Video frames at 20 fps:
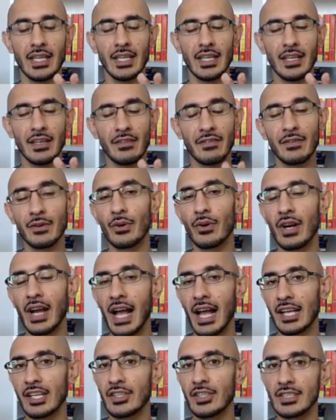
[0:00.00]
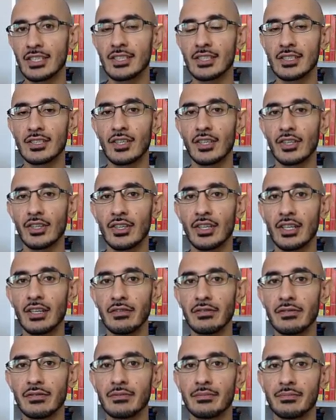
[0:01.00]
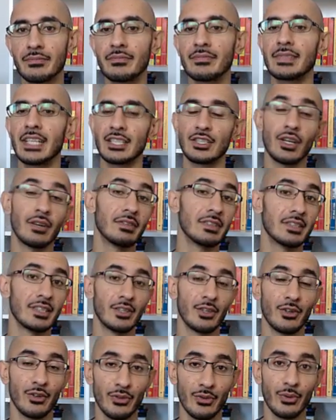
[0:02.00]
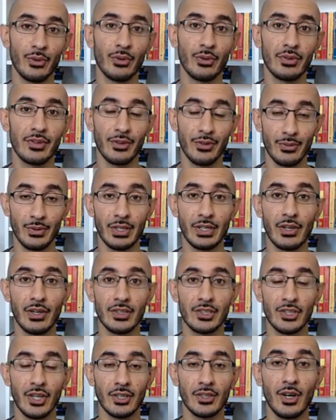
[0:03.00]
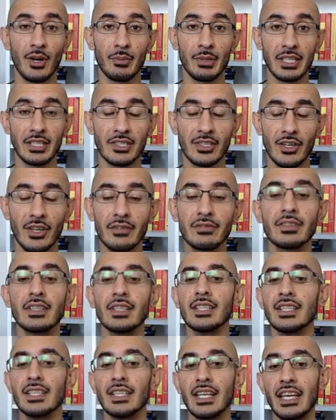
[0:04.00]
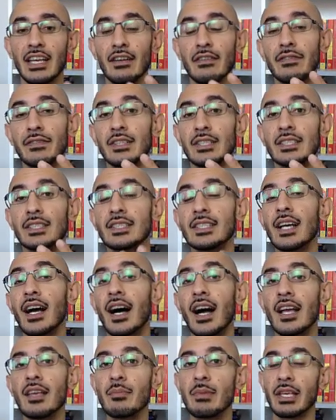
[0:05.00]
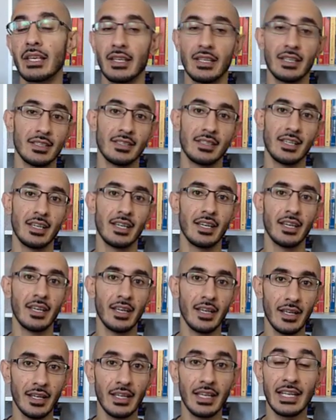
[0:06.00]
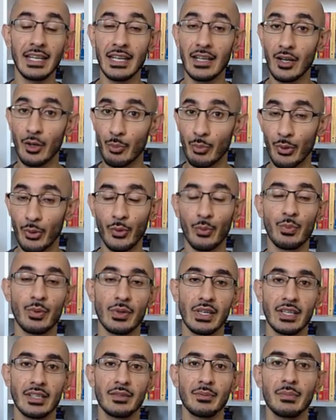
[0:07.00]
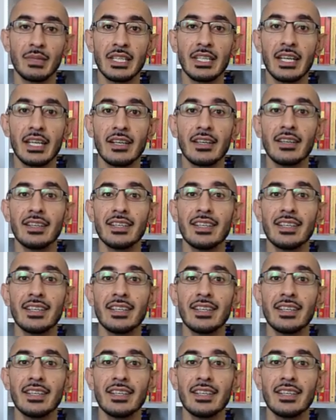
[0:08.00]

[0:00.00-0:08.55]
if your accuracy is not good enough, that's obviously going to throw the three shot combination off. If the timing is inappropriate, meaning